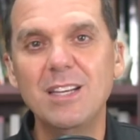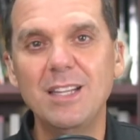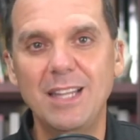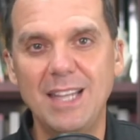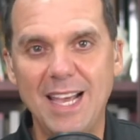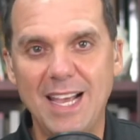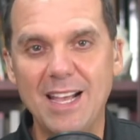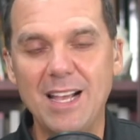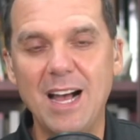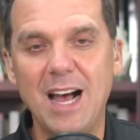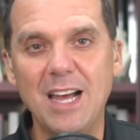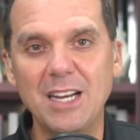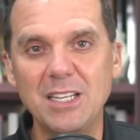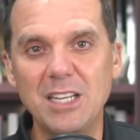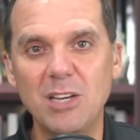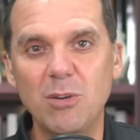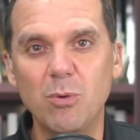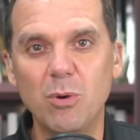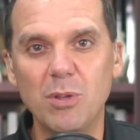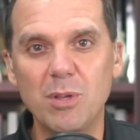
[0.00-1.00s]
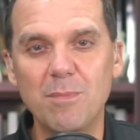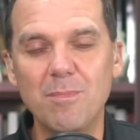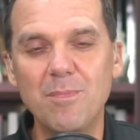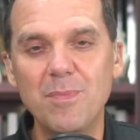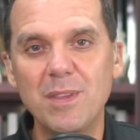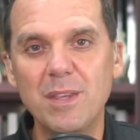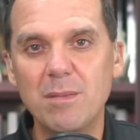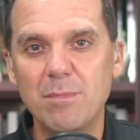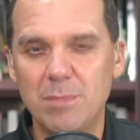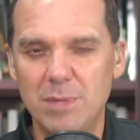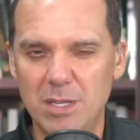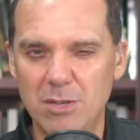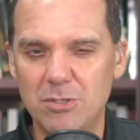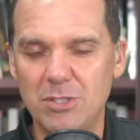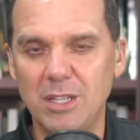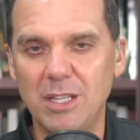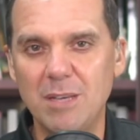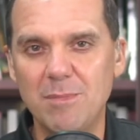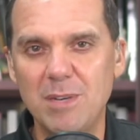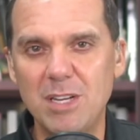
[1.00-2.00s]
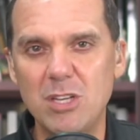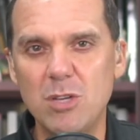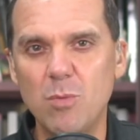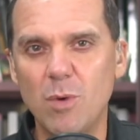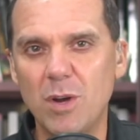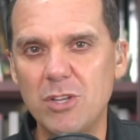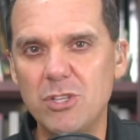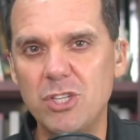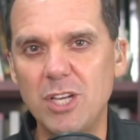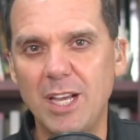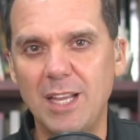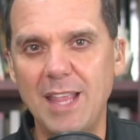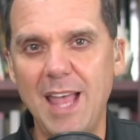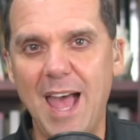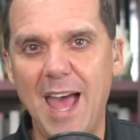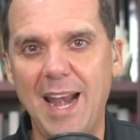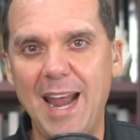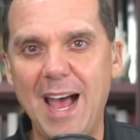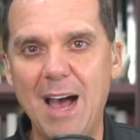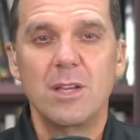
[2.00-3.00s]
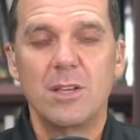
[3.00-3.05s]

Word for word: Let God deal with them. There's a limited. You want to check that out.